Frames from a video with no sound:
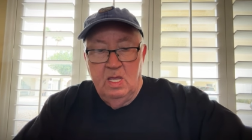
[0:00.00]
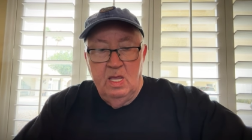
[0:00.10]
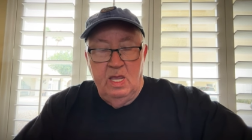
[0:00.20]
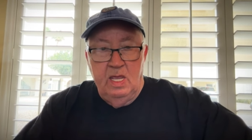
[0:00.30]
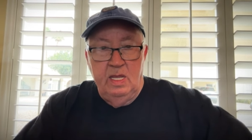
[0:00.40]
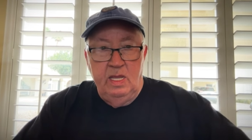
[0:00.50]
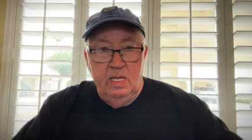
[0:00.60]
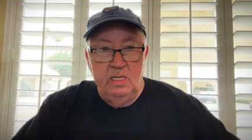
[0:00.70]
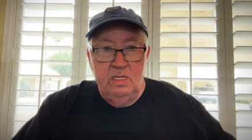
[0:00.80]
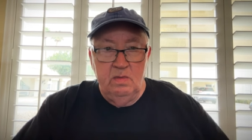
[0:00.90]
and
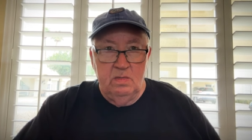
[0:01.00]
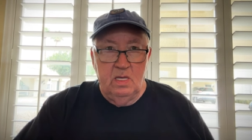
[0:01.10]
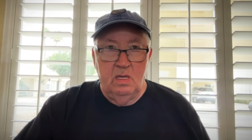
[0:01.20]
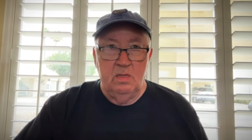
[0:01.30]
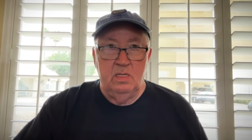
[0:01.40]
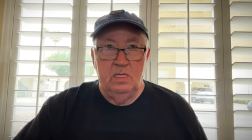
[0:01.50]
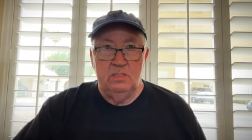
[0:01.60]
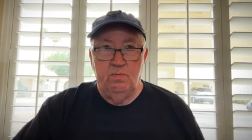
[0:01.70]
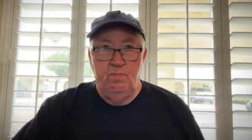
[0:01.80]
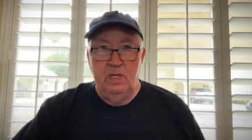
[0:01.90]
he uh, has
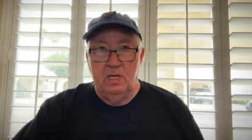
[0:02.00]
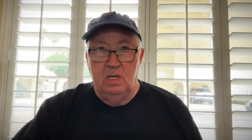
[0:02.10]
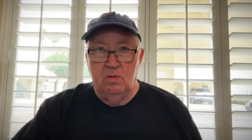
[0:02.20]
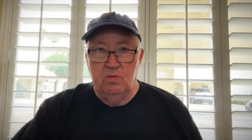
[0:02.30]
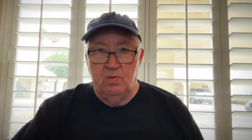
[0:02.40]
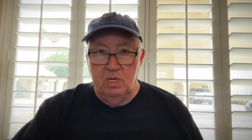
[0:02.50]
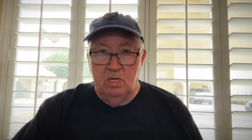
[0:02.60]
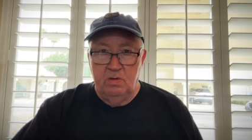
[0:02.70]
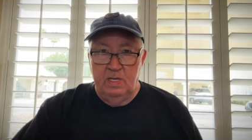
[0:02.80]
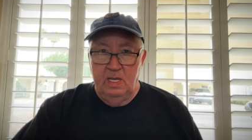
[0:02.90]
been all over the
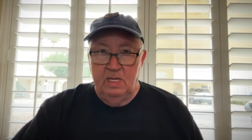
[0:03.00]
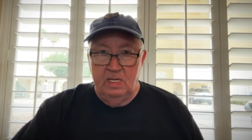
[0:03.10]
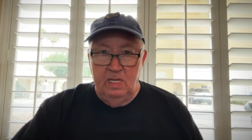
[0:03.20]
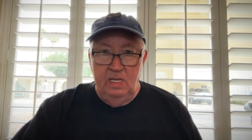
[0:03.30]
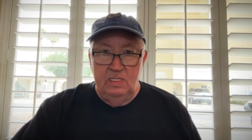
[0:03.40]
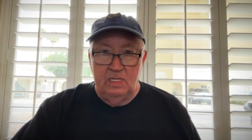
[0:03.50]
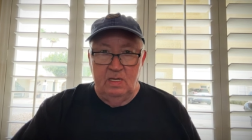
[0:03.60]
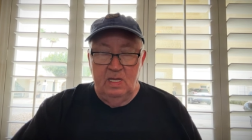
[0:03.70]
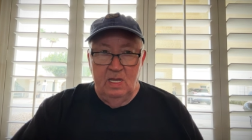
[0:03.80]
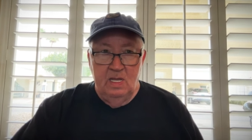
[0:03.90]
world, and he's
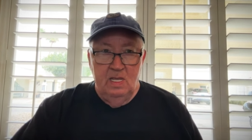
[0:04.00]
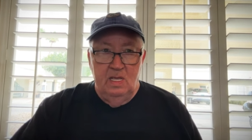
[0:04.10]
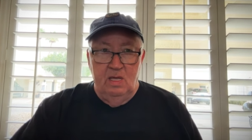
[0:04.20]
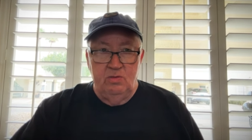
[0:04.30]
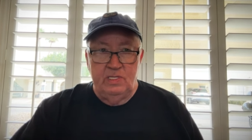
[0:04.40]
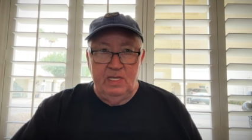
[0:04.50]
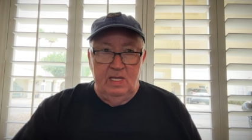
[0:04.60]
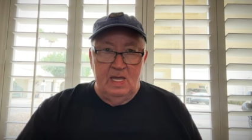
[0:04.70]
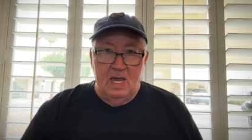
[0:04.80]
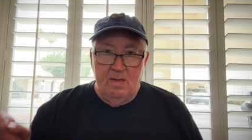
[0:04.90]
an interesting
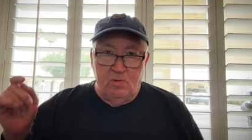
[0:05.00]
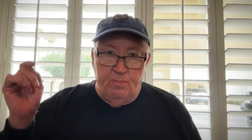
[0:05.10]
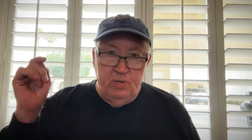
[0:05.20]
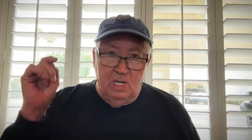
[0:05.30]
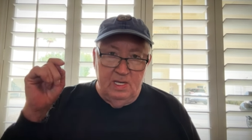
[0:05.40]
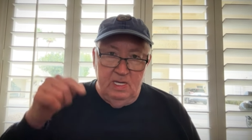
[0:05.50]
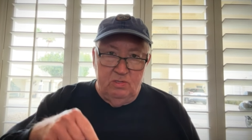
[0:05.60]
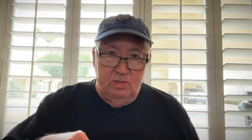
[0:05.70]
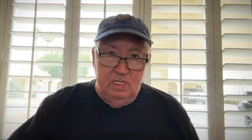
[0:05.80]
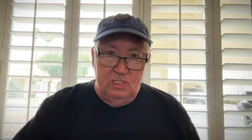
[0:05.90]
guy. I'm gonna put a link
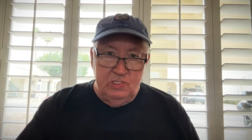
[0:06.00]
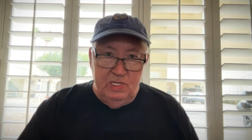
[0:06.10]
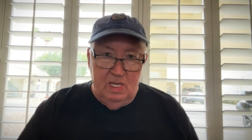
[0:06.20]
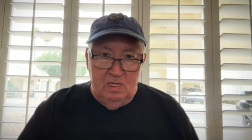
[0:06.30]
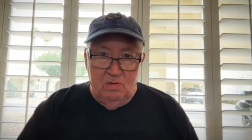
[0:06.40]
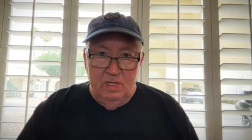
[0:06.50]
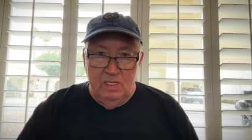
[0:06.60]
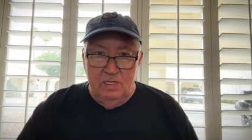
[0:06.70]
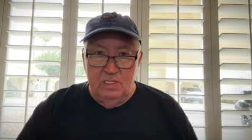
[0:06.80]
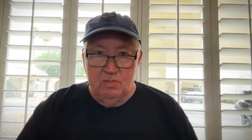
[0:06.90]
to his channel in
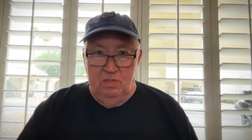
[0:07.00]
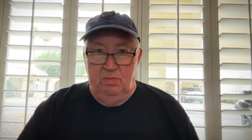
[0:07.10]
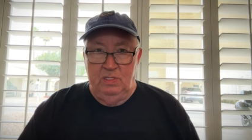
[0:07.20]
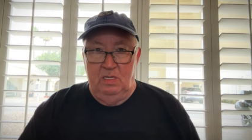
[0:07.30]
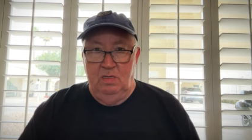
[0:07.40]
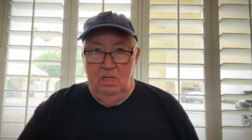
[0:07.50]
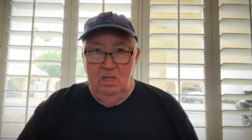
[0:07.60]
the description